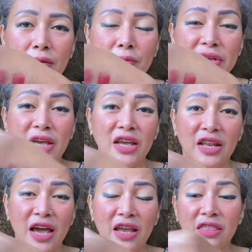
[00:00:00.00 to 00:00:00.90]
But I
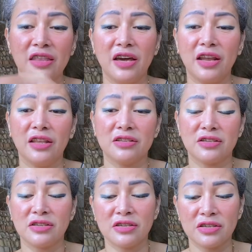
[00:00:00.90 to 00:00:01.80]
like that
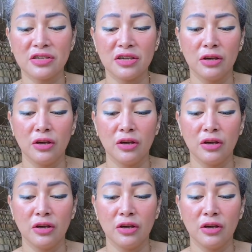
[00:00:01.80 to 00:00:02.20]
it's